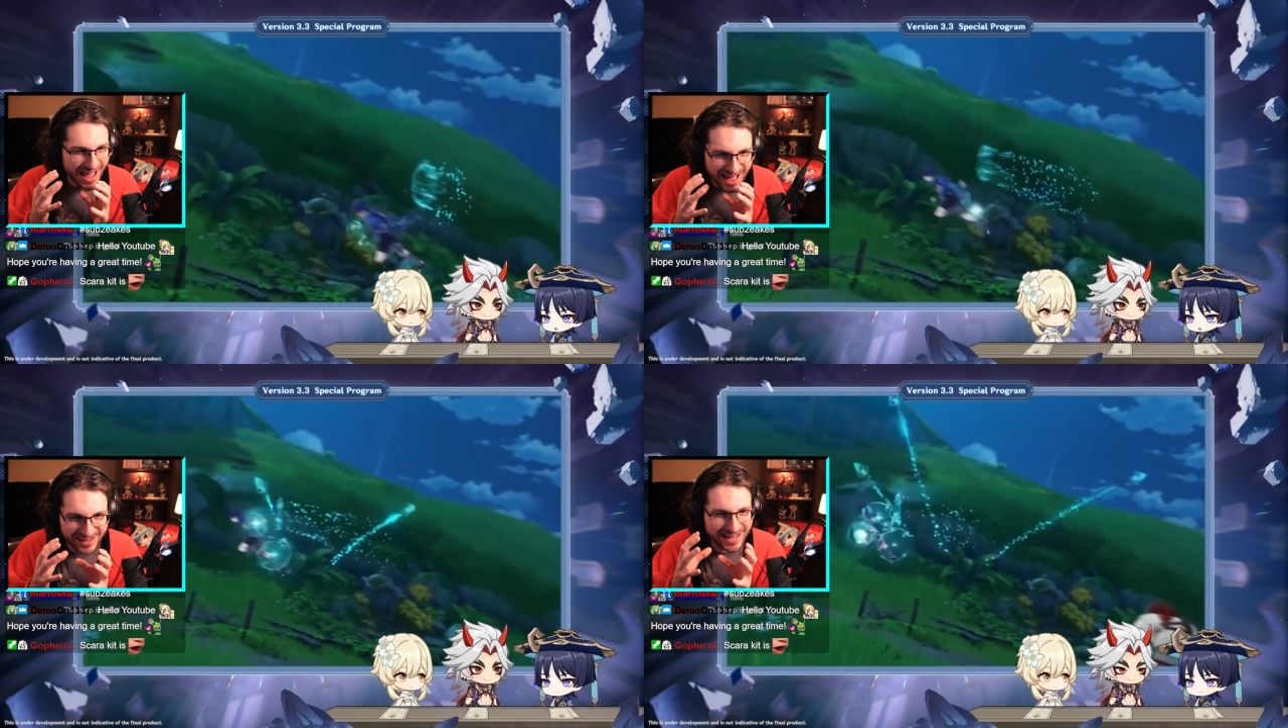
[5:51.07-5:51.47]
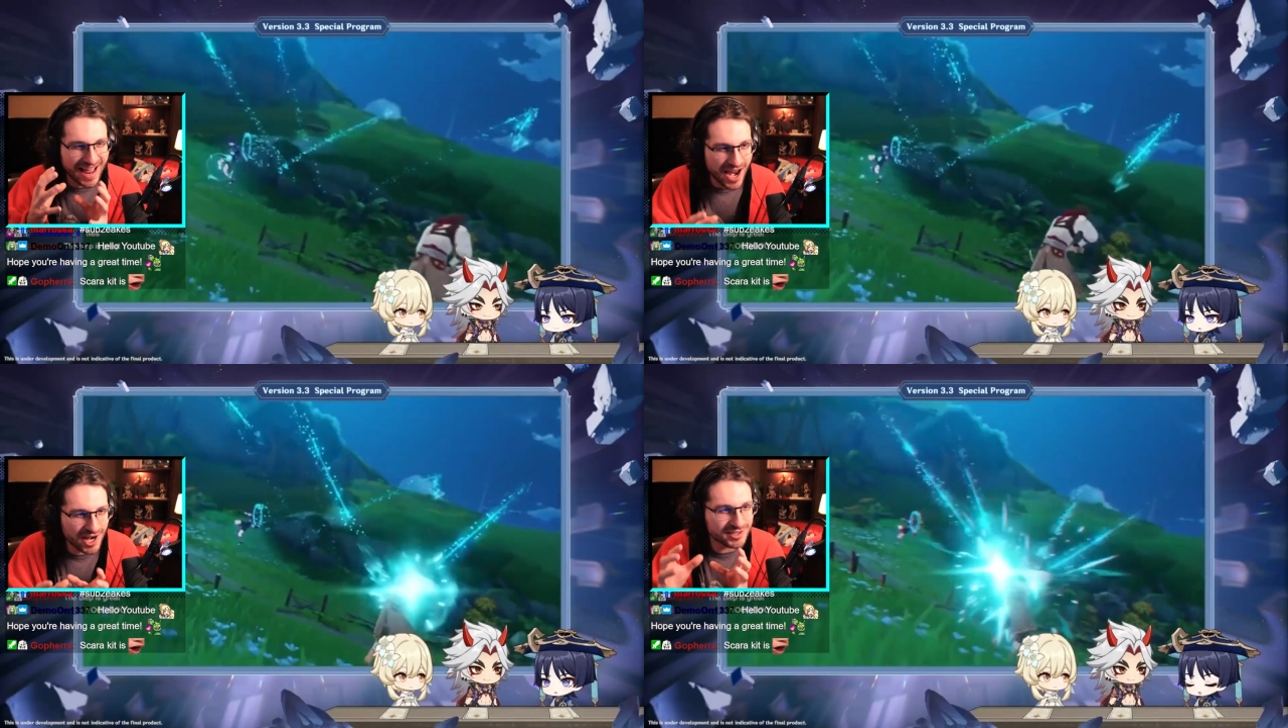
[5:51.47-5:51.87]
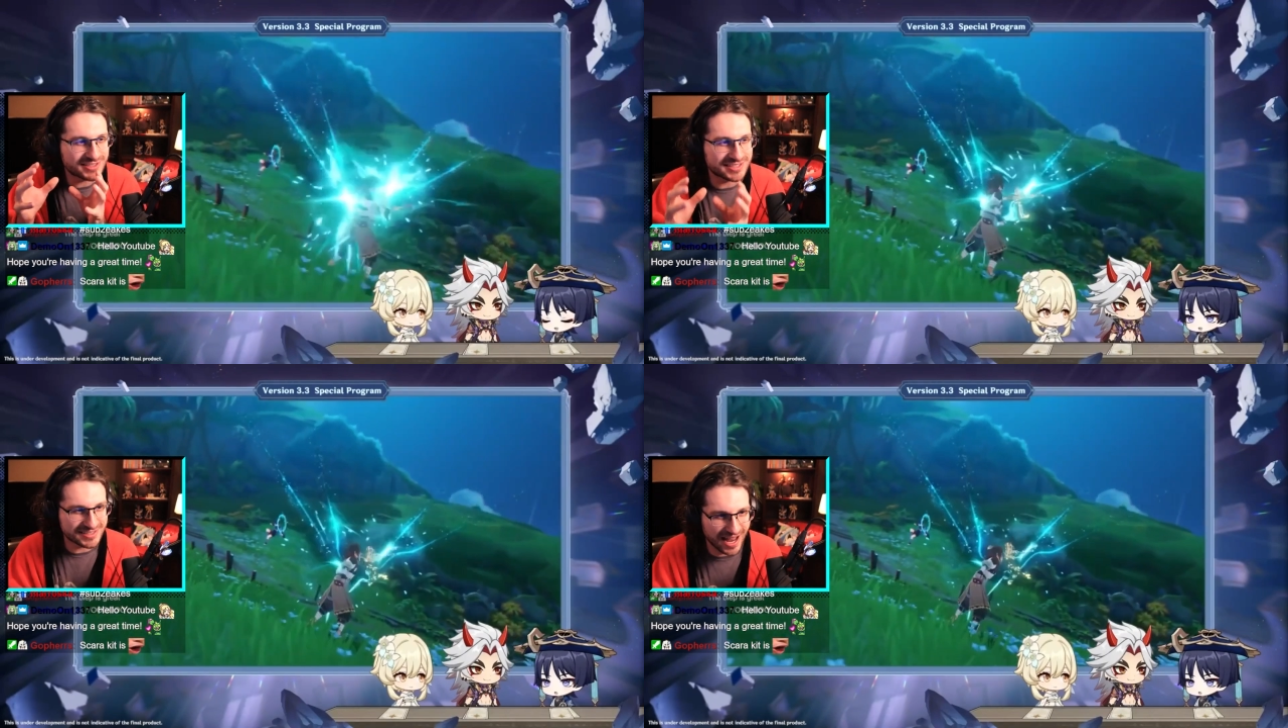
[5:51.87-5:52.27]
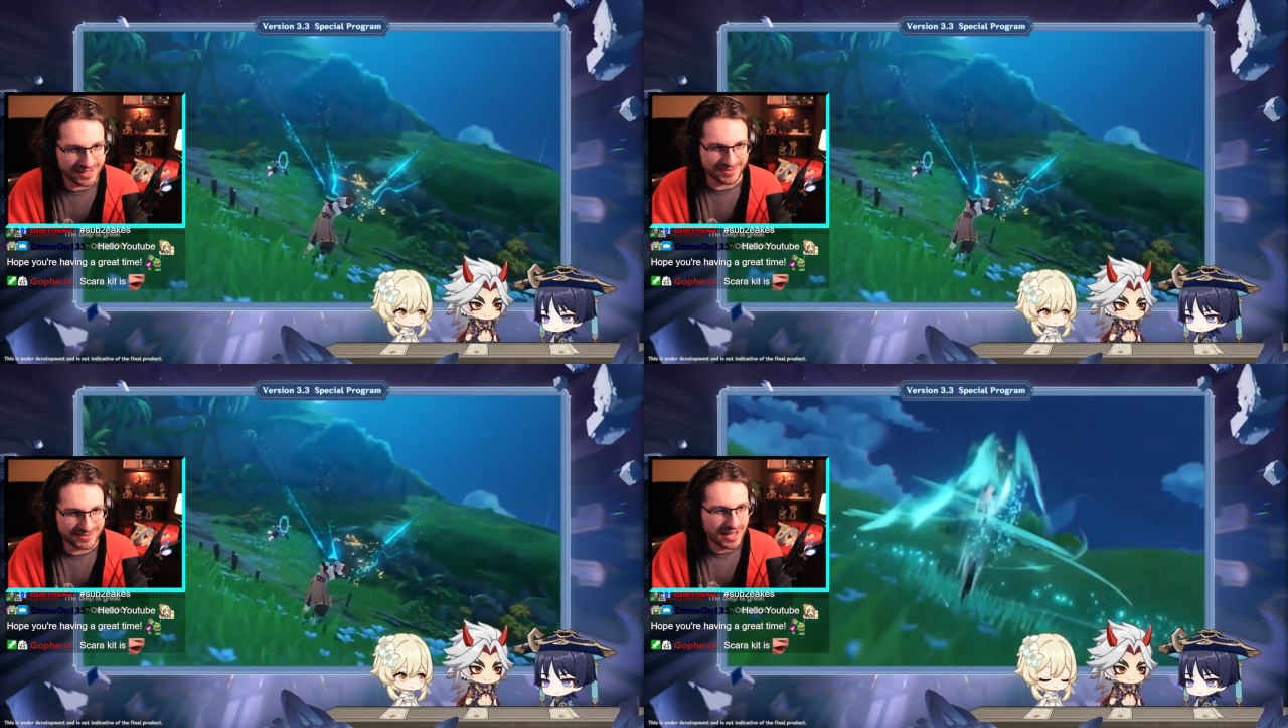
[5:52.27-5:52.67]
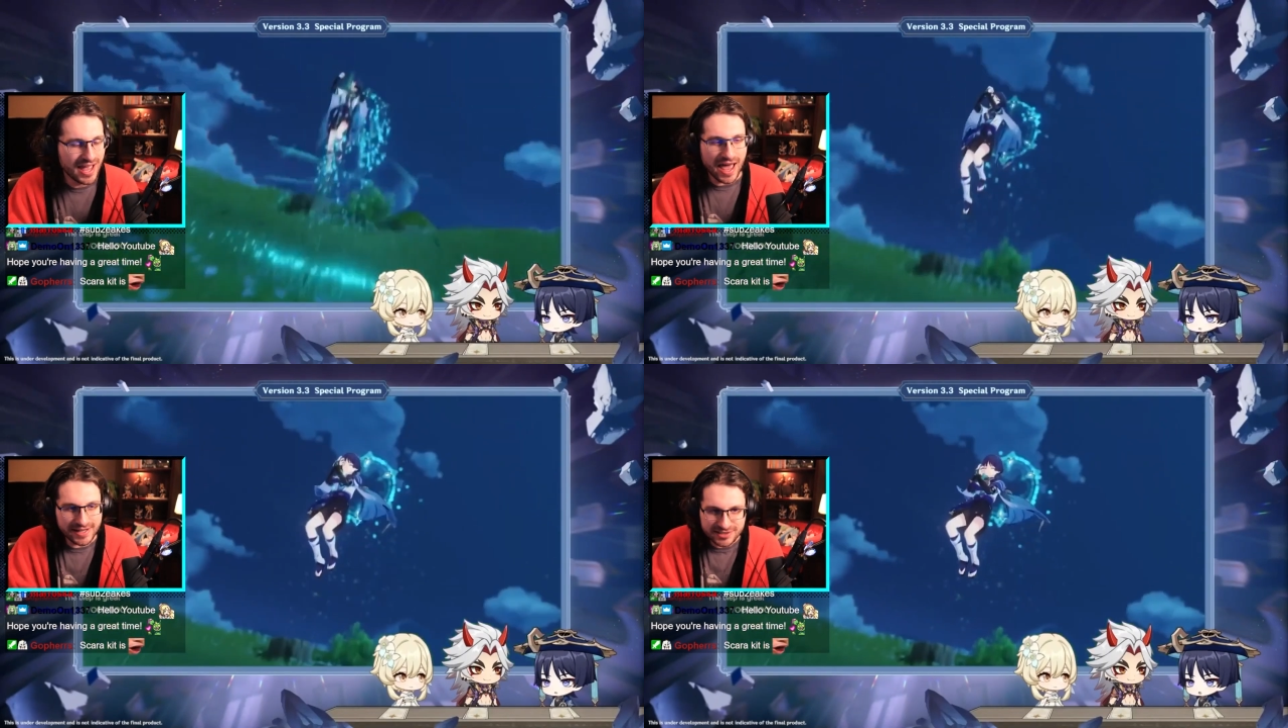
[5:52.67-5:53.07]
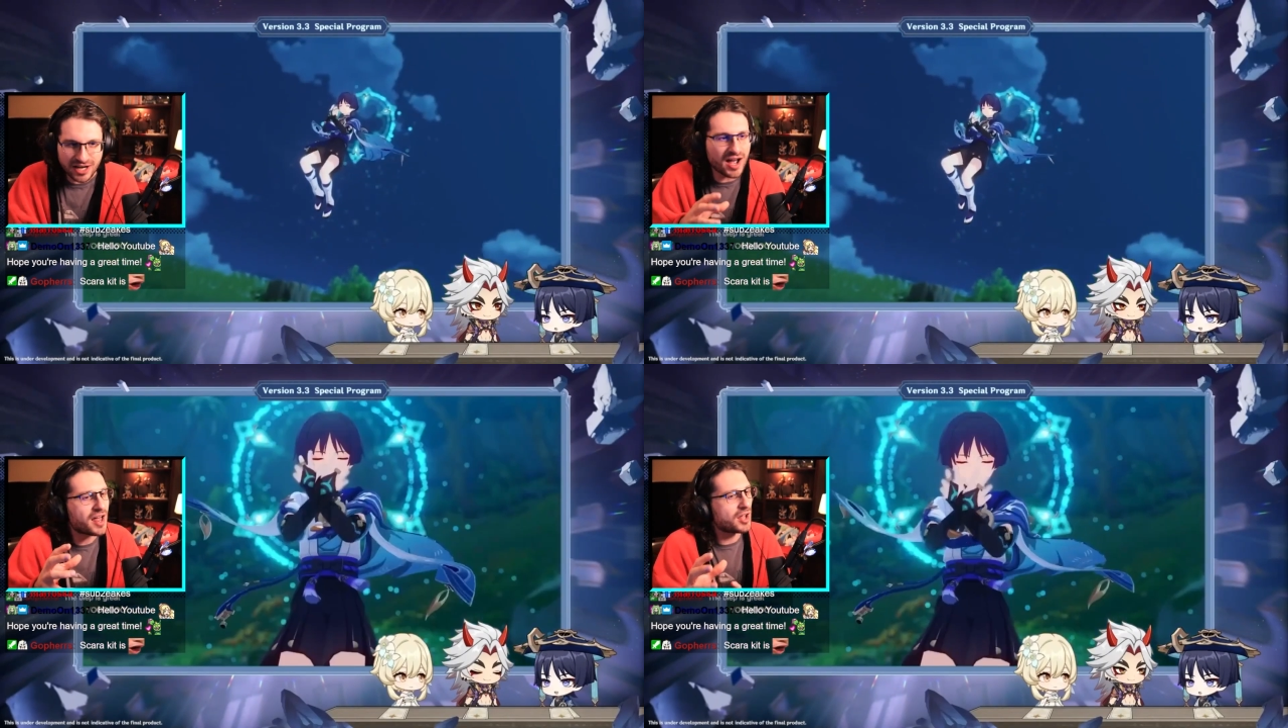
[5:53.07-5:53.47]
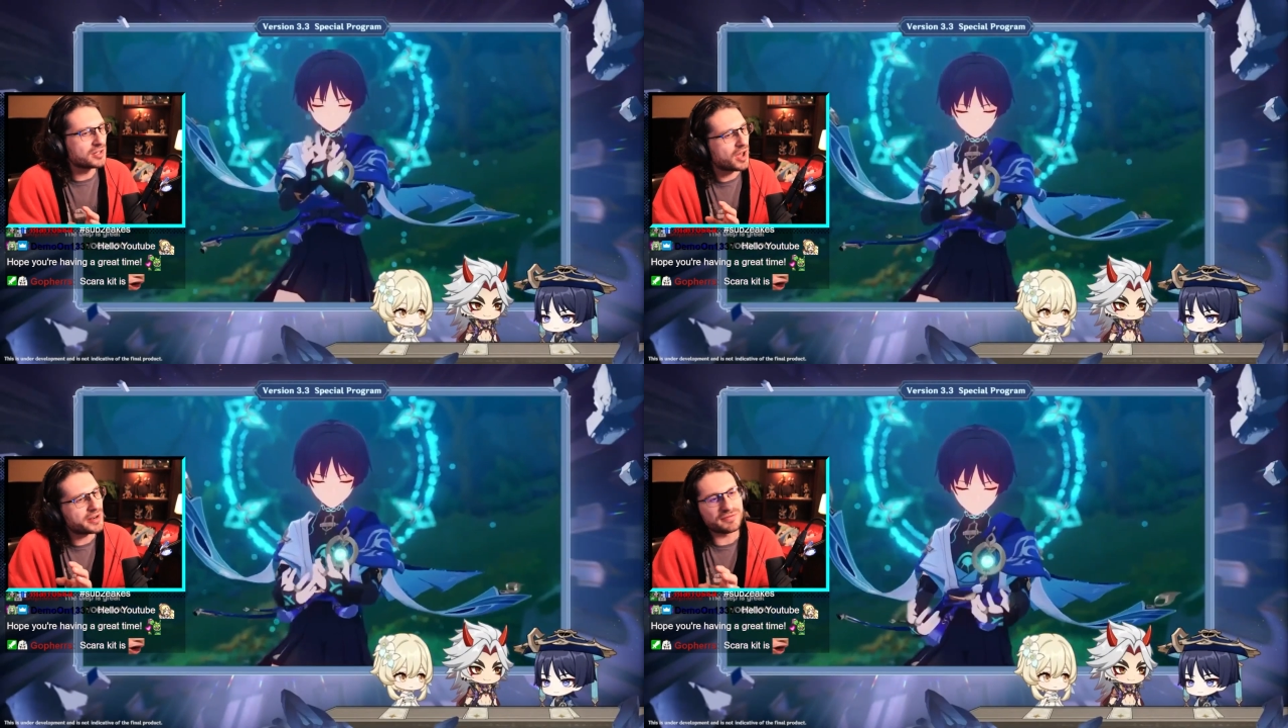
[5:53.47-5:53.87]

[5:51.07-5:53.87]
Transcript: like air sights, and he's got a lot of